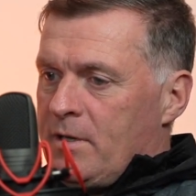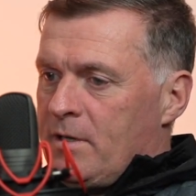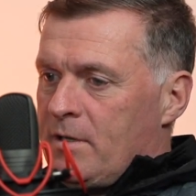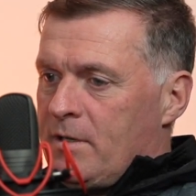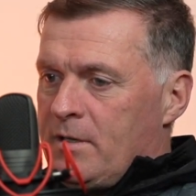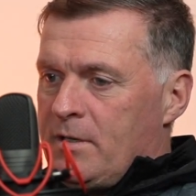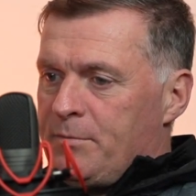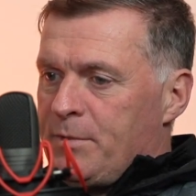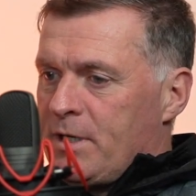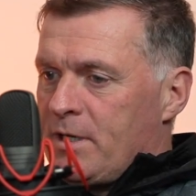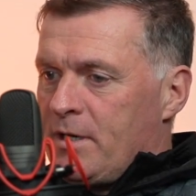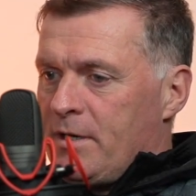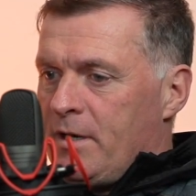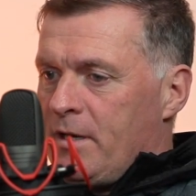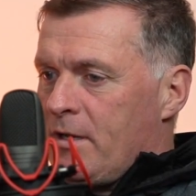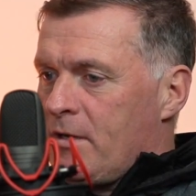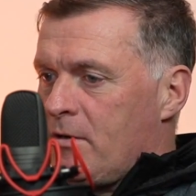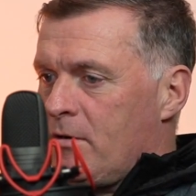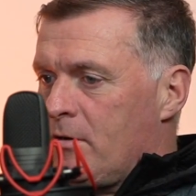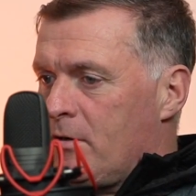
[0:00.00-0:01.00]
Limerick Kennedy
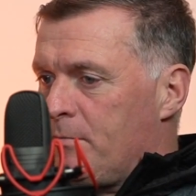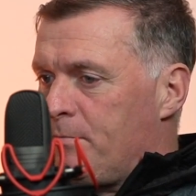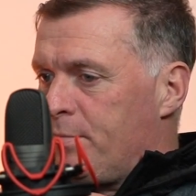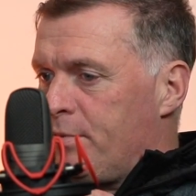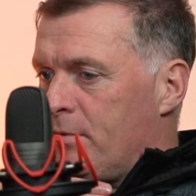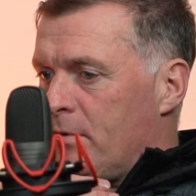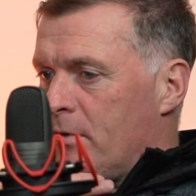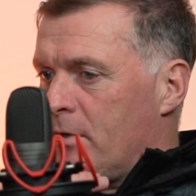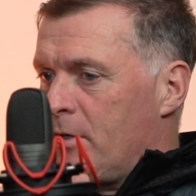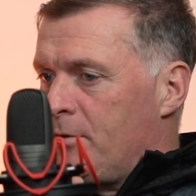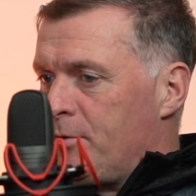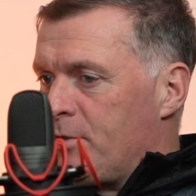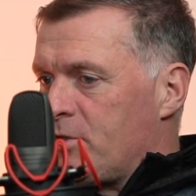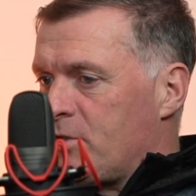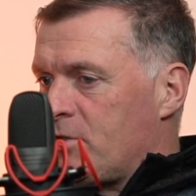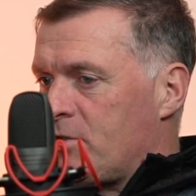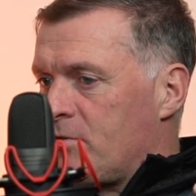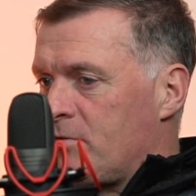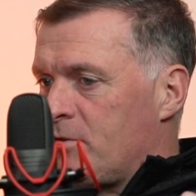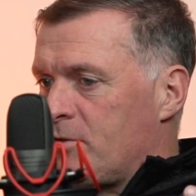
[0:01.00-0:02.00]
Cup,
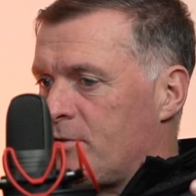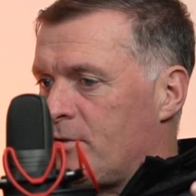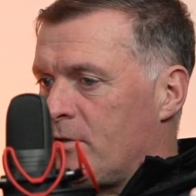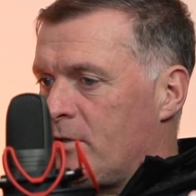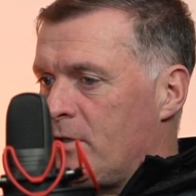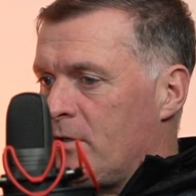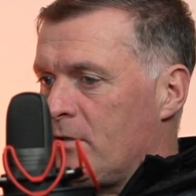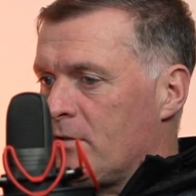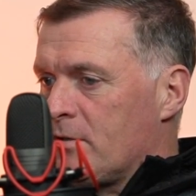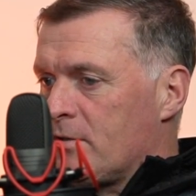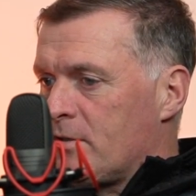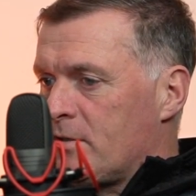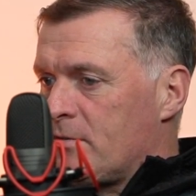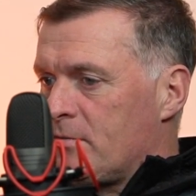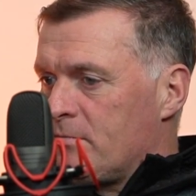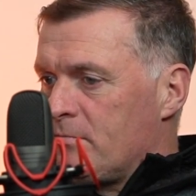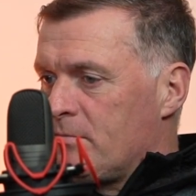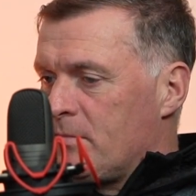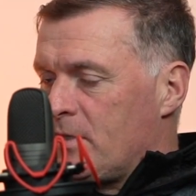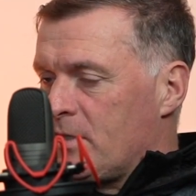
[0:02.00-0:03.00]
Irish trials,
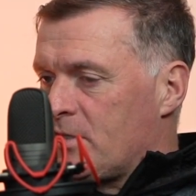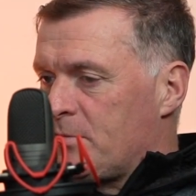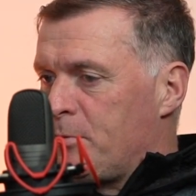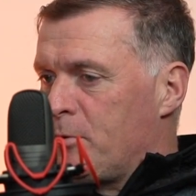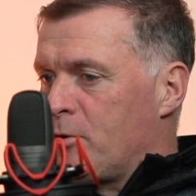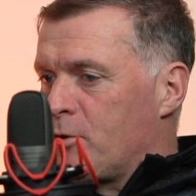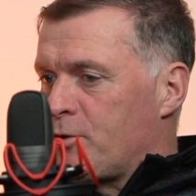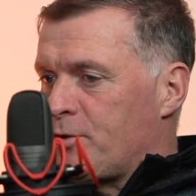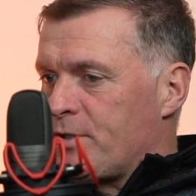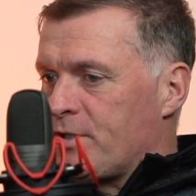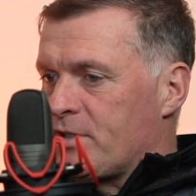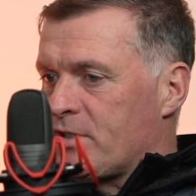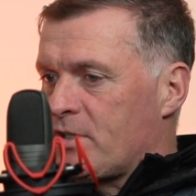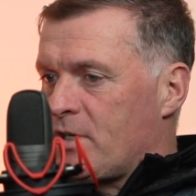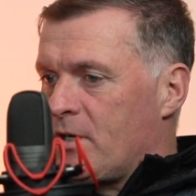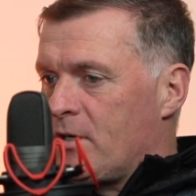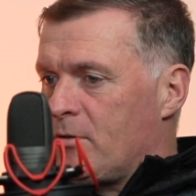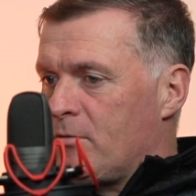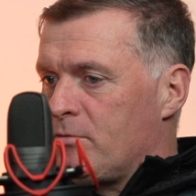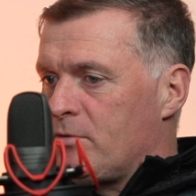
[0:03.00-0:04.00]
exposure to
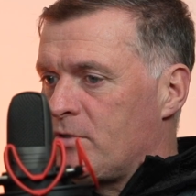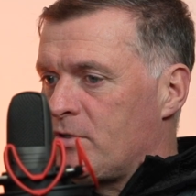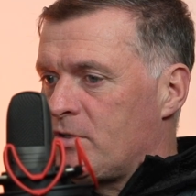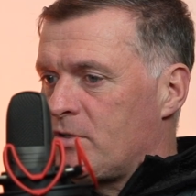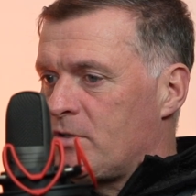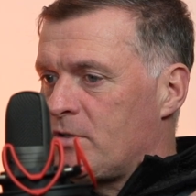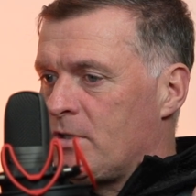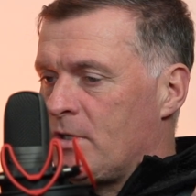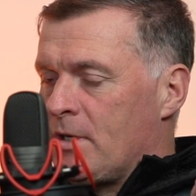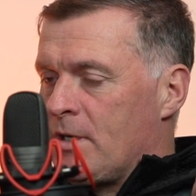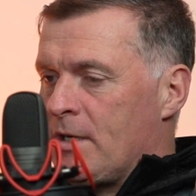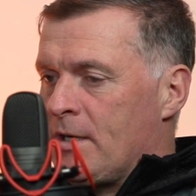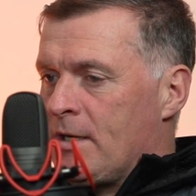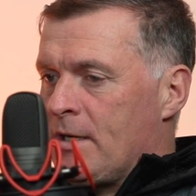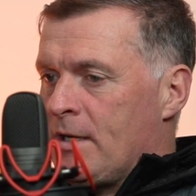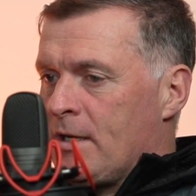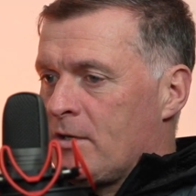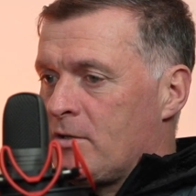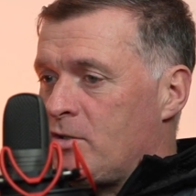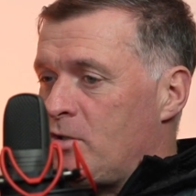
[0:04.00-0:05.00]
scouts,
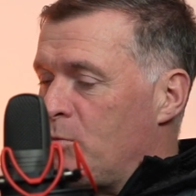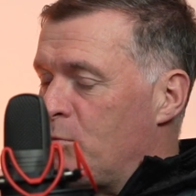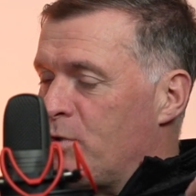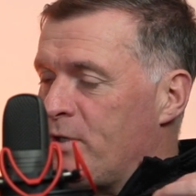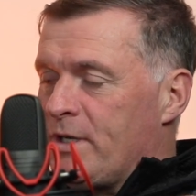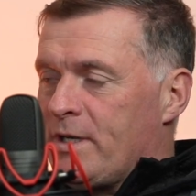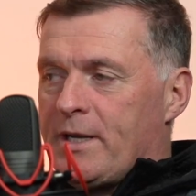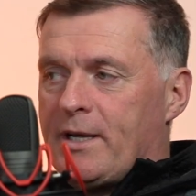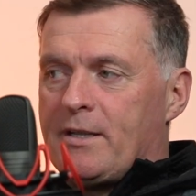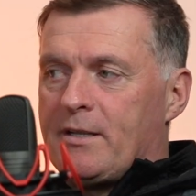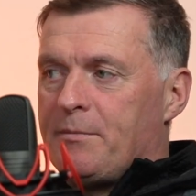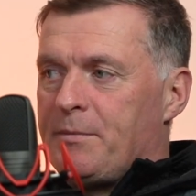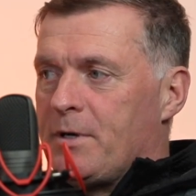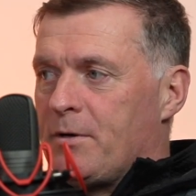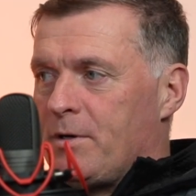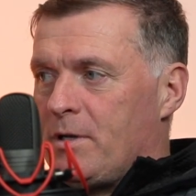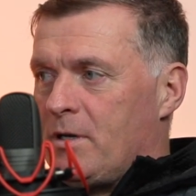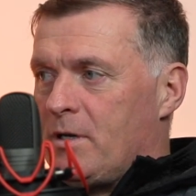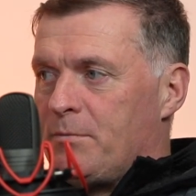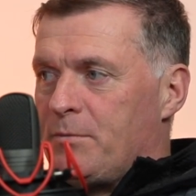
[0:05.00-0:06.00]
because you wouldn't get them down
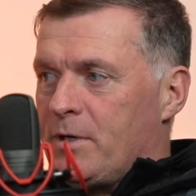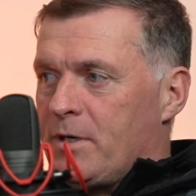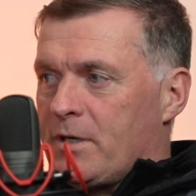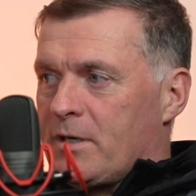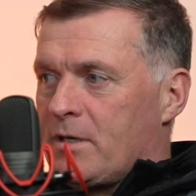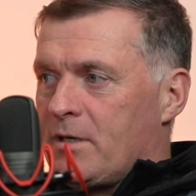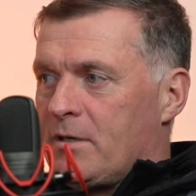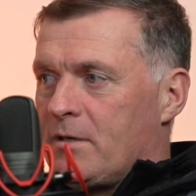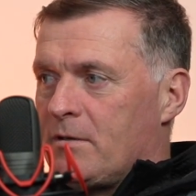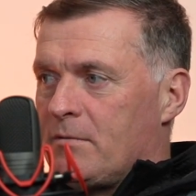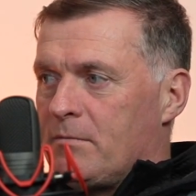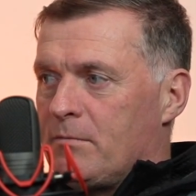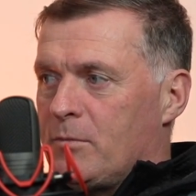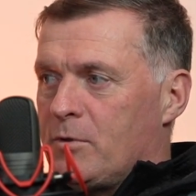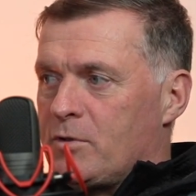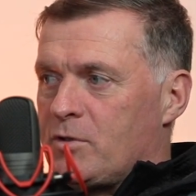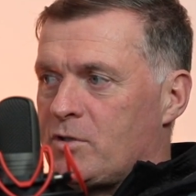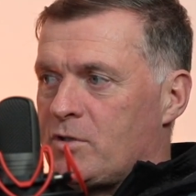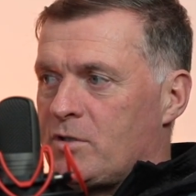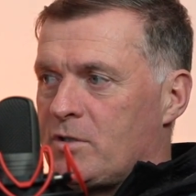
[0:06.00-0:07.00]
in Limerick
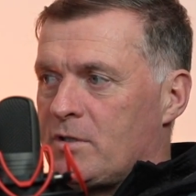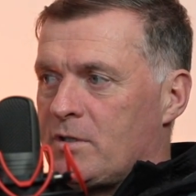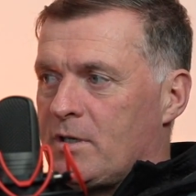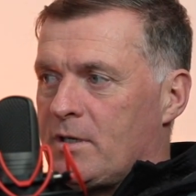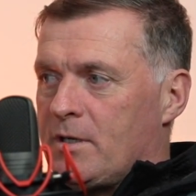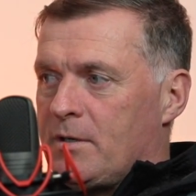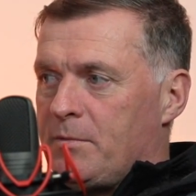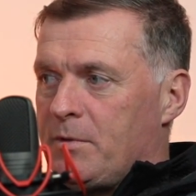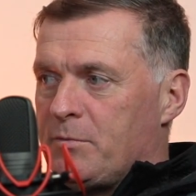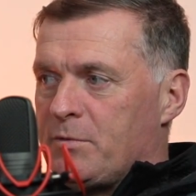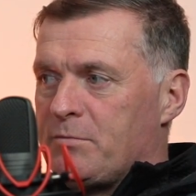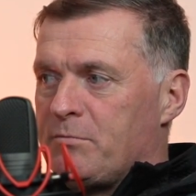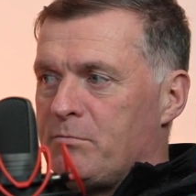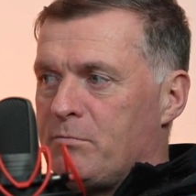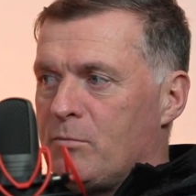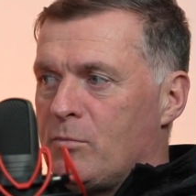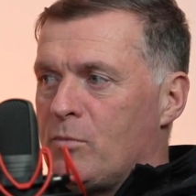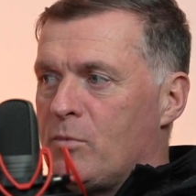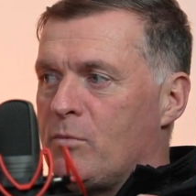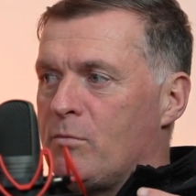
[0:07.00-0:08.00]
much. It was
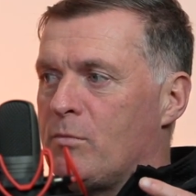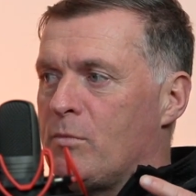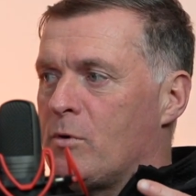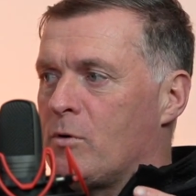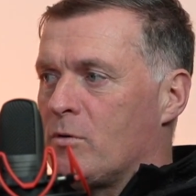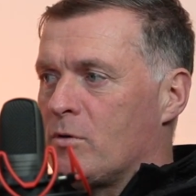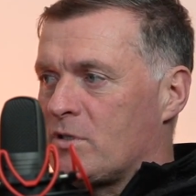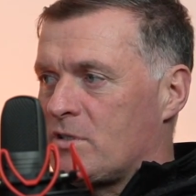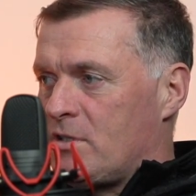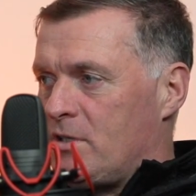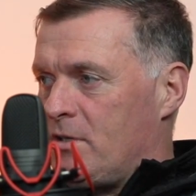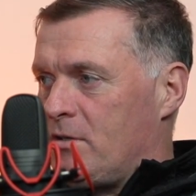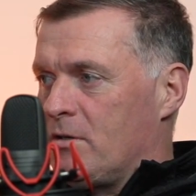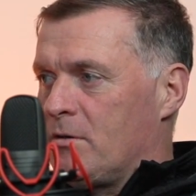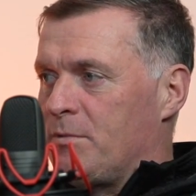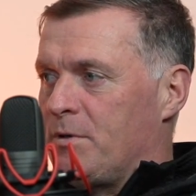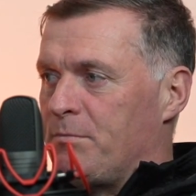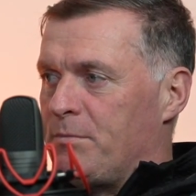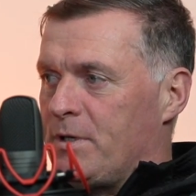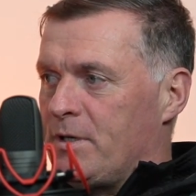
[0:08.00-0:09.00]
mostly
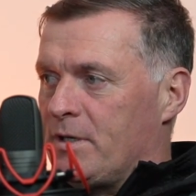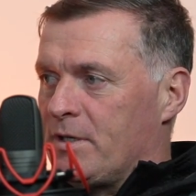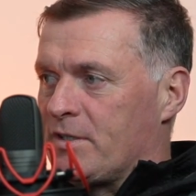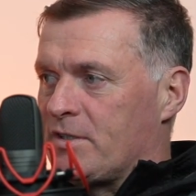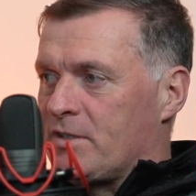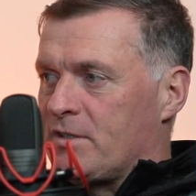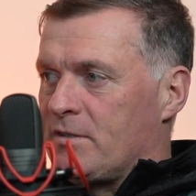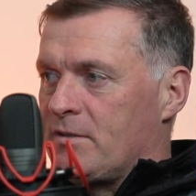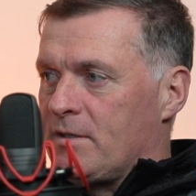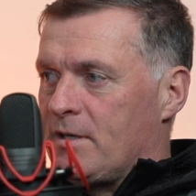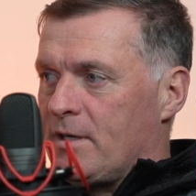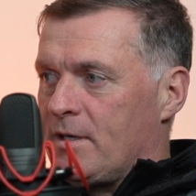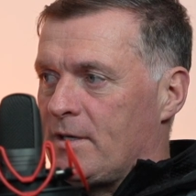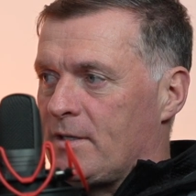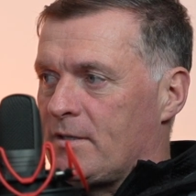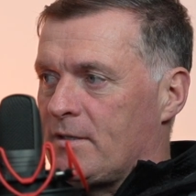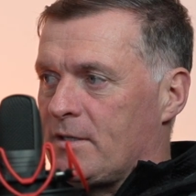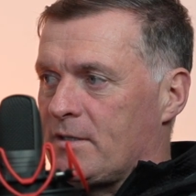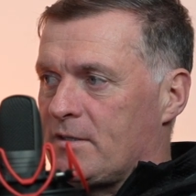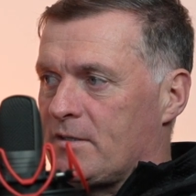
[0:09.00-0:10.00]
Dublin based
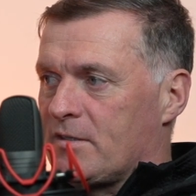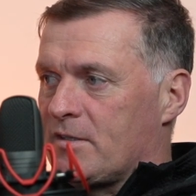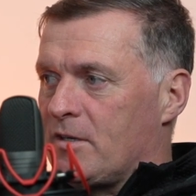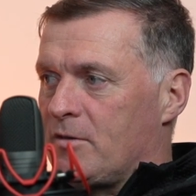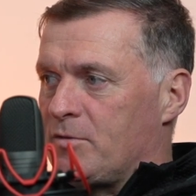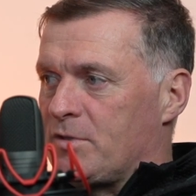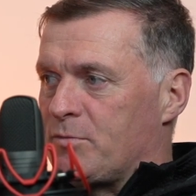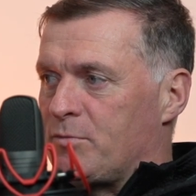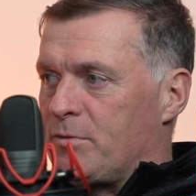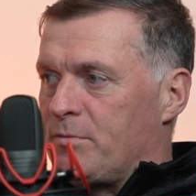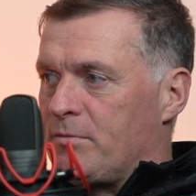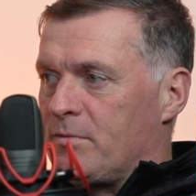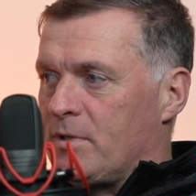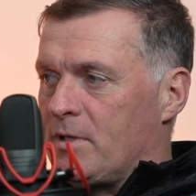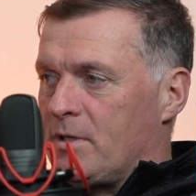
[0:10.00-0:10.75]
that the scouts were,